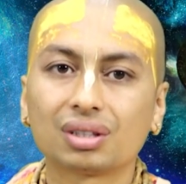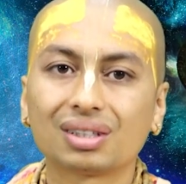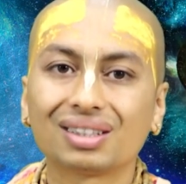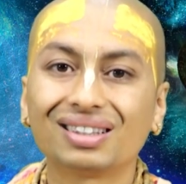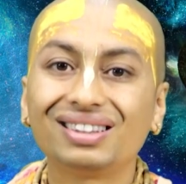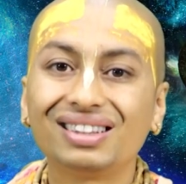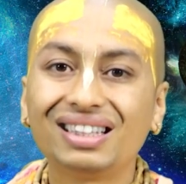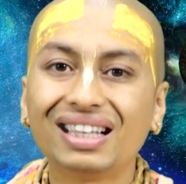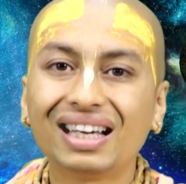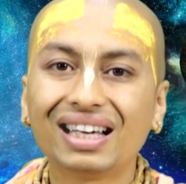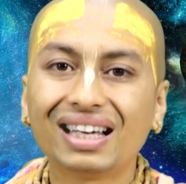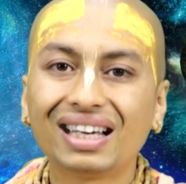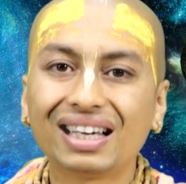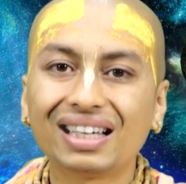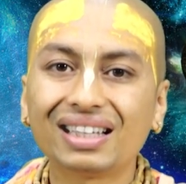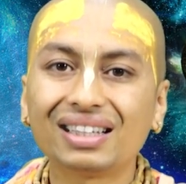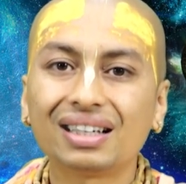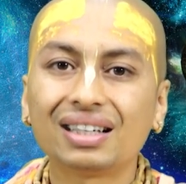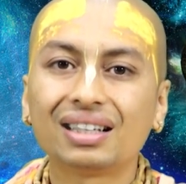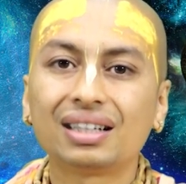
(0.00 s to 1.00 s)

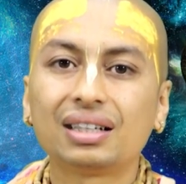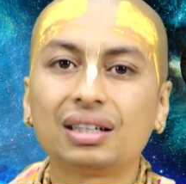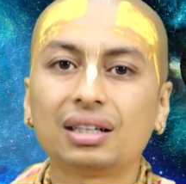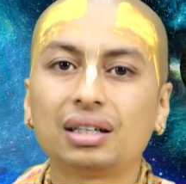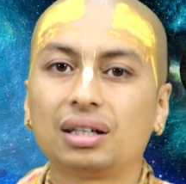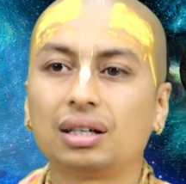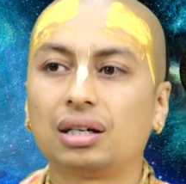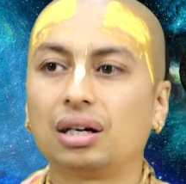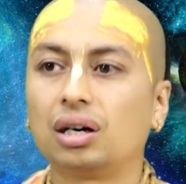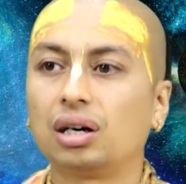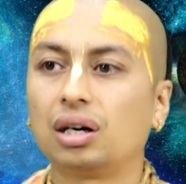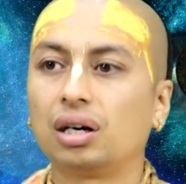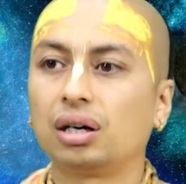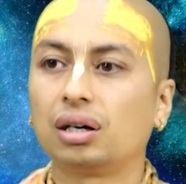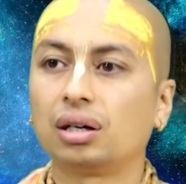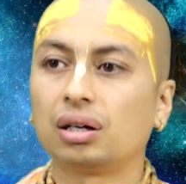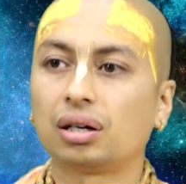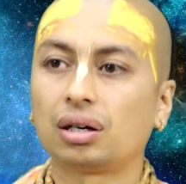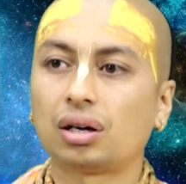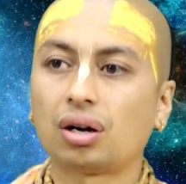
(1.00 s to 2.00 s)
then
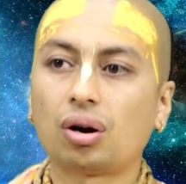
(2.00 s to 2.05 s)
a